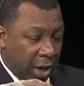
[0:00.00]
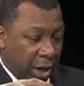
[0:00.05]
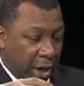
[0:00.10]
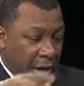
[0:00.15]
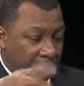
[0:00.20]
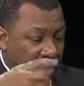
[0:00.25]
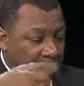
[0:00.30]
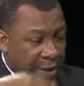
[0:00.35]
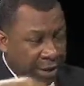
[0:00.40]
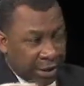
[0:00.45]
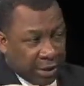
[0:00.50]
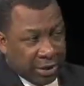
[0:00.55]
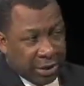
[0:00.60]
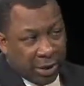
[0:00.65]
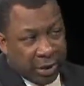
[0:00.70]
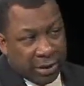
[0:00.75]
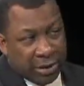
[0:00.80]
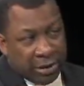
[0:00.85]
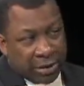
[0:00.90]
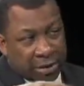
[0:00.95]
how
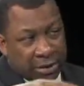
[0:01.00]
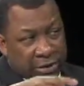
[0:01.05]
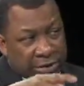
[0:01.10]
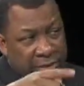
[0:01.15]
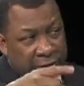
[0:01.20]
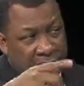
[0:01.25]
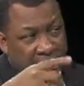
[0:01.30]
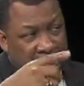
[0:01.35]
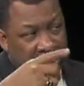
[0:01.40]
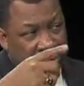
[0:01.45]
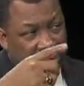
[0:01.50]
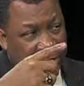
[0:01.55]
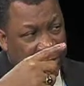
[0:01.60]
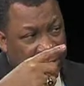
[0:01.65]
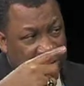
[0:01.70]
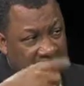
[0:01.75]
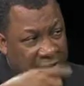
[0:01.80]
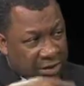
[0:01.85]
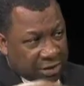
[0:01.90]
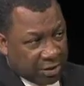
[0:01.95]
big is the
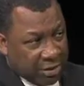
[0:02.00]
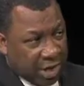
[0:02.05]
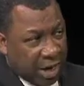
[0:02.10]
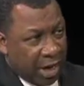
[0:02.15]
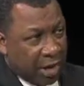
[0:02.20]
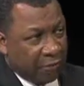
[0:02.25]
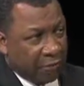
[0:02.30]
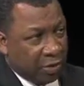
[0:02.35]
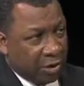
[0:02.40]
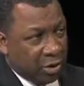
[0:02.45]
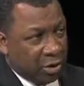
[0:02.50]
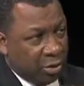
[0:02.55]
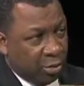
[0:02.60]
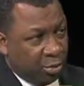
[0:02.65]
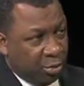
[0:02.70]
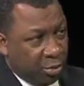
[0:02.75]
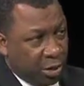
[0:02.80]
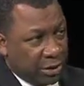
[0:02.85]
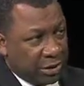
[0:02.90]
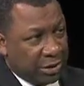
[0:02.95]
staff that you
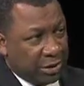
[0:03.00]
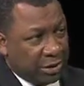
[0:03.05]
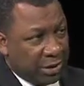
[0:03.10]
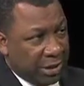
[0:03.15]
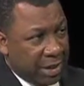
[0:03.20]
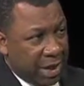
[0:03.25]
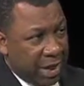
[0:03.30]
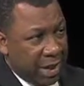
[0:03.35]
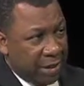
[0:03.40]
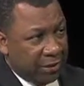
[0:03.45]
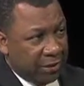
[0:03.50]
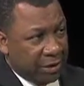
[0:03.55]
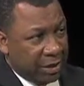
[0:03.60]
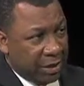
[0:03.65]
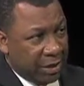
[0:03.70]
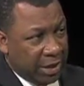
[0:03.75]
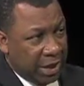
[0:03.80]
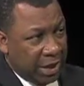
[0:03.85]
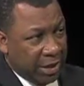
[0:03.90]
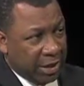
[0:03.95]
presently have
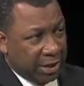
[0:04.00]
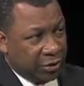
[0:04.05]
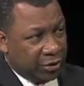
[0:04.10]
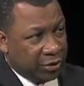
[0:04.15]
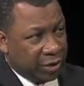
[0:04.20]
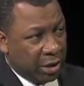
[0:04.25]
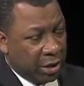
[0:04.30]
engaged,